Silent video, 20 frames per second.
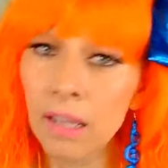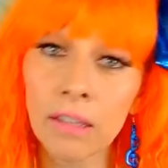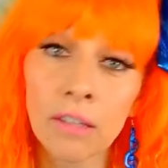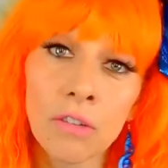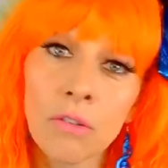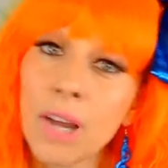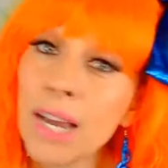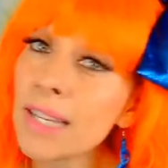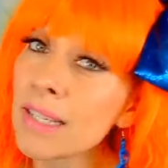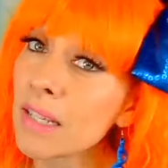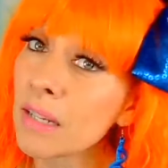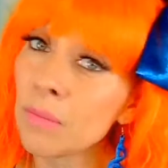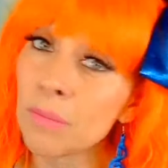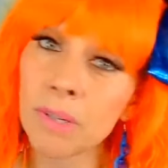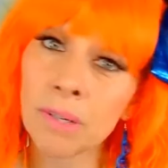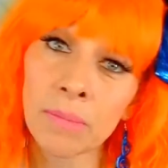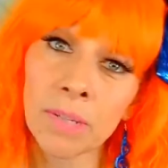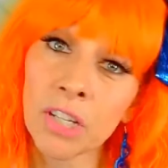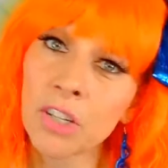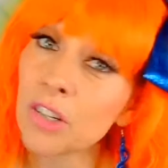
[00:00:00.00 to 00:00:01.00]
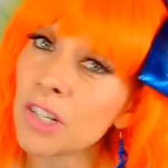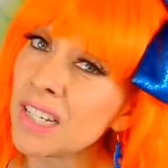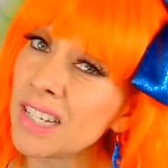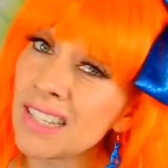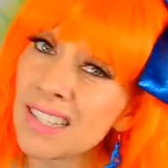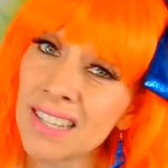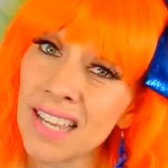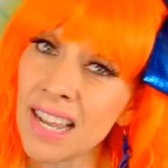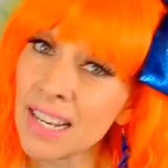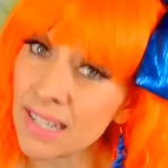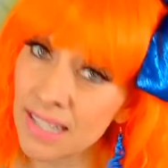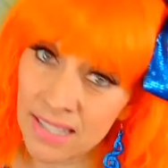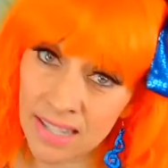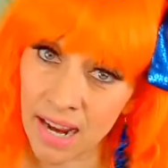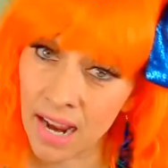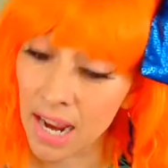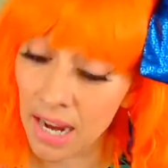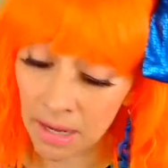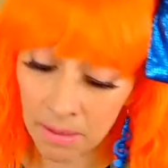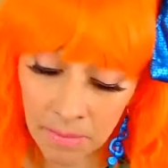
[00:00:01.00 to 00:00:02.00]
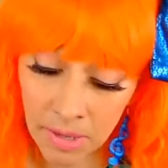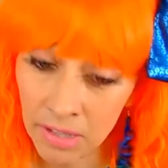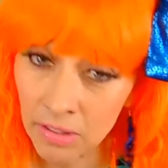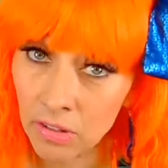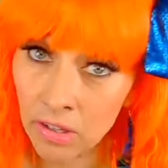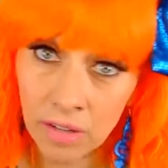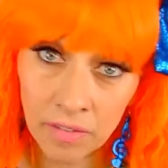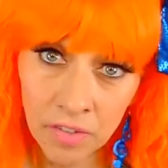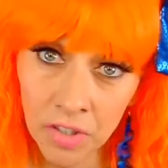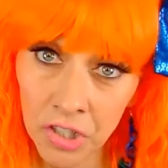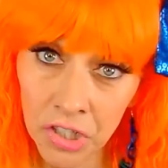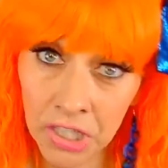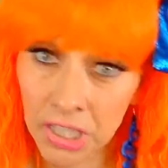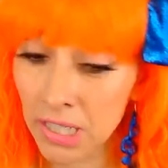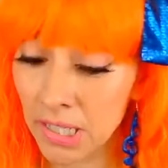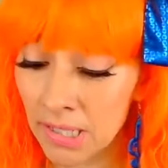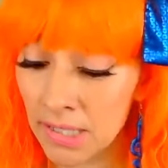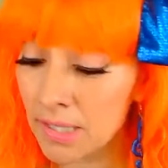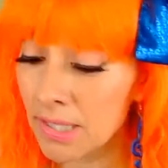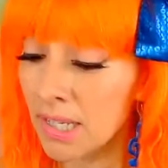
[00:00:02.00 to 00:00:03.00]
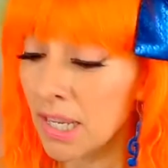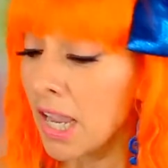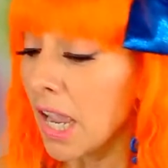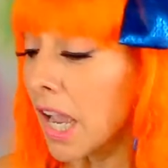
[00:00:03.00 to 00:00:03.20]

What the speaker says: You guys can bring me cookies anytime. I love cookies.